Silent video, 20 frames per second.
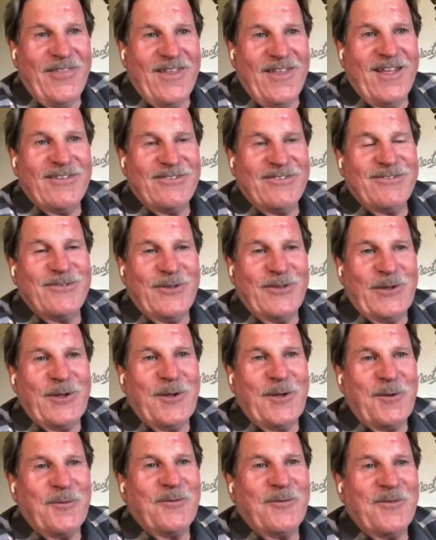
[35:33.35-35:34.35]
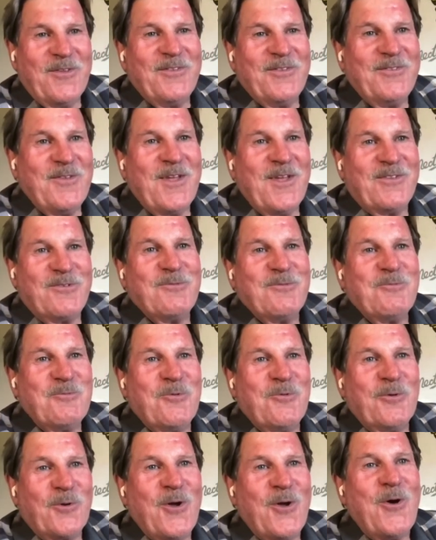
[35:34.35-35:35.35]
that's
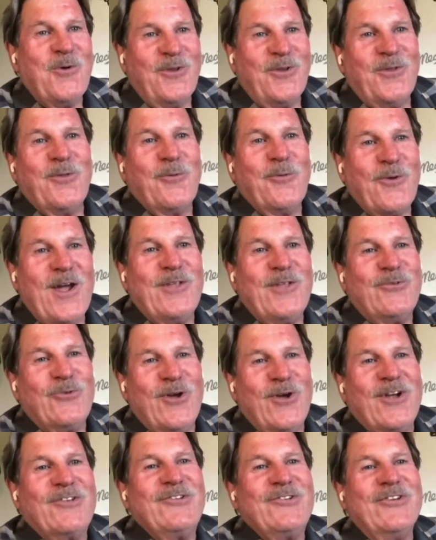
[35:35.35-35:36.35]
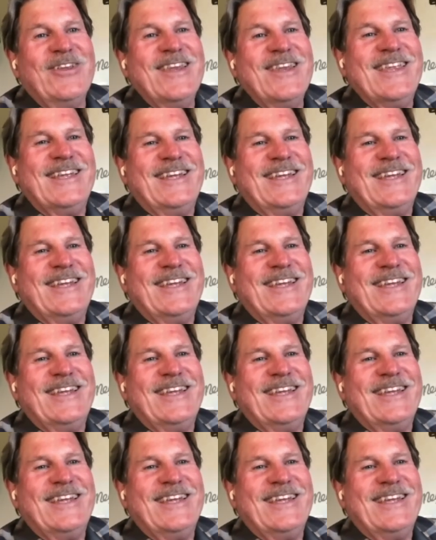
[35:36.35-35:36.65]
we're going in the right direction.